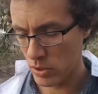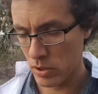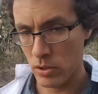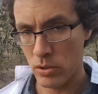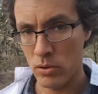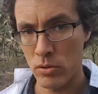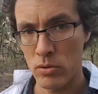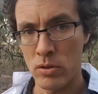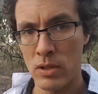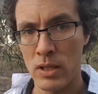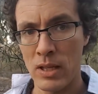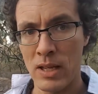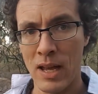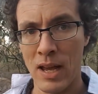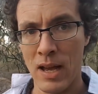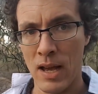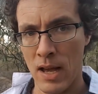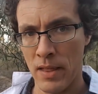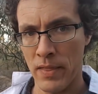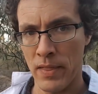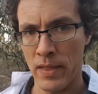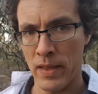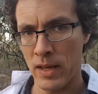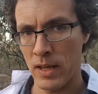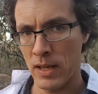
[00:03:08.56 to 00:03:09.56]
to the
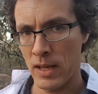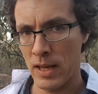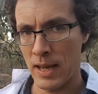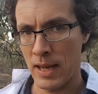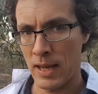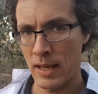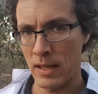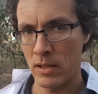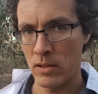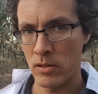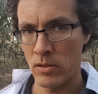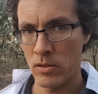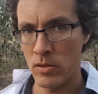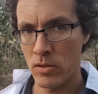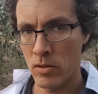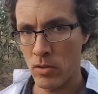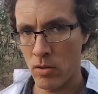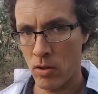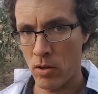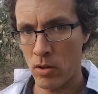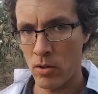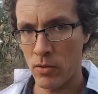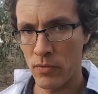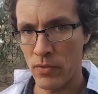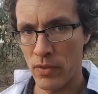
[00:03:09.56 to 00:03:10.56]
other end
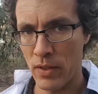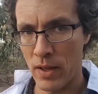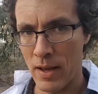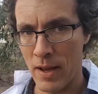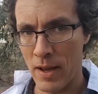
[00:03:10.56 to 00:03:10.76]
of the